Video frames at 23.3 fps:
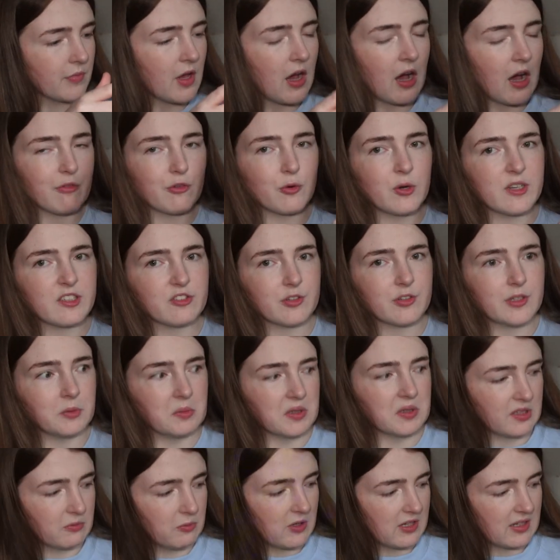I've always really
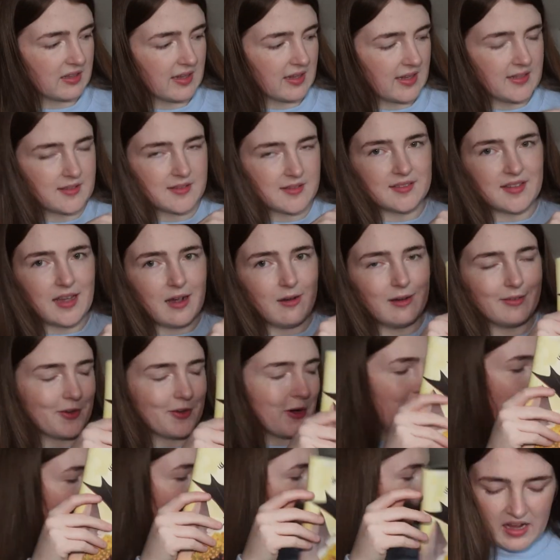wanted one of these and now I've
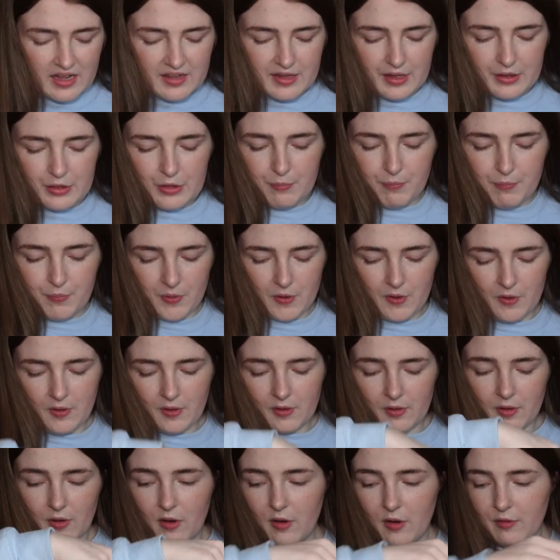got one. And then the book
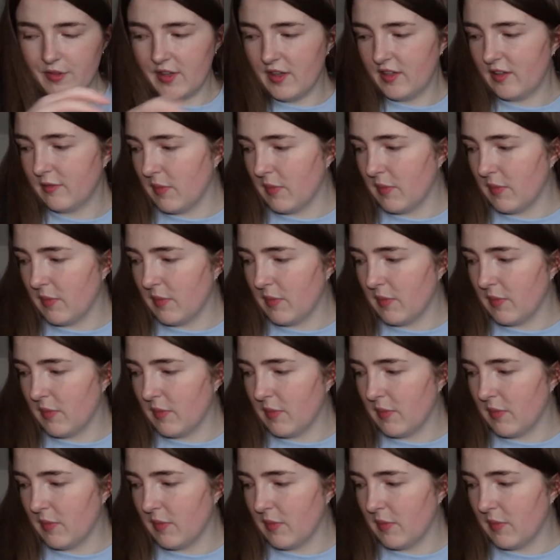of this